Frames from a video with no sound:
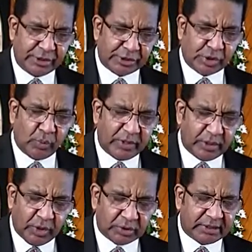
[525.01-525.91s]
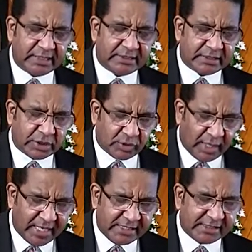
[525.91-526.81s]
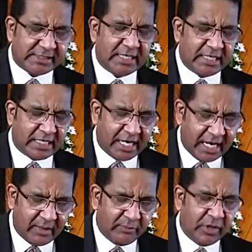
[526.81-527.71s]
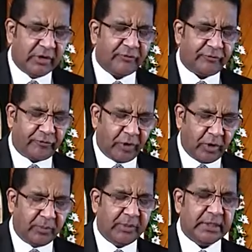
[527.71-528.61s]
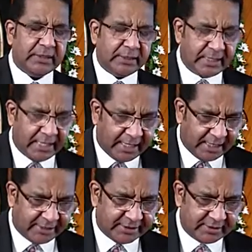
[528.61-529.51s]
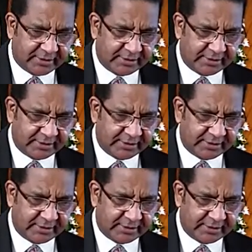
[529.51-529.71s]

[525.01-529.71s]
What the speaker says: So we know that Christ came from God.